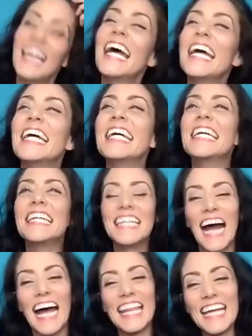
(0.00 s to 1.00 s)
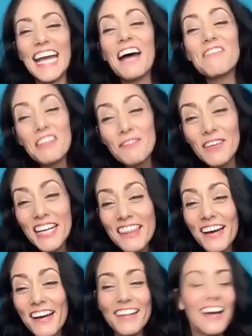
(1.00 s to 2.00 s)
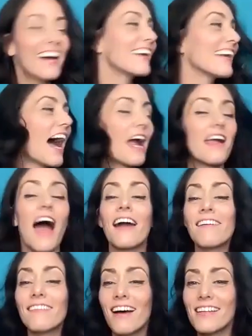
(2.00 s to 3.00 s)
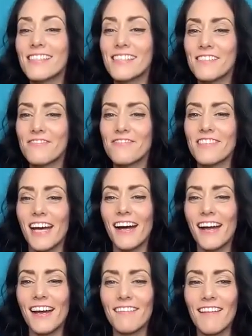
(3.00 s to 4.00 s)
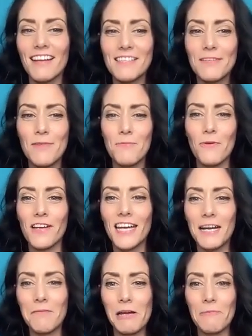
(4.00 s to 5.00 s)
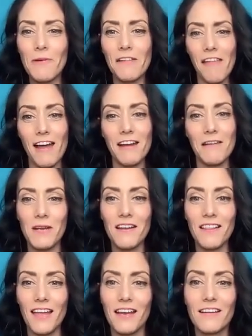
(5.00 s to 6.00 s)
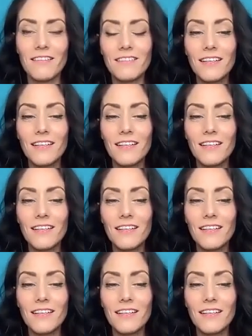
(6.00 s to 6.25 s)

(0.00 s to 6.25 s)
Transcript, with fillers: too. I think everybody thought that. I, I got lots of yeah, I got lots of people hitting me up online being like,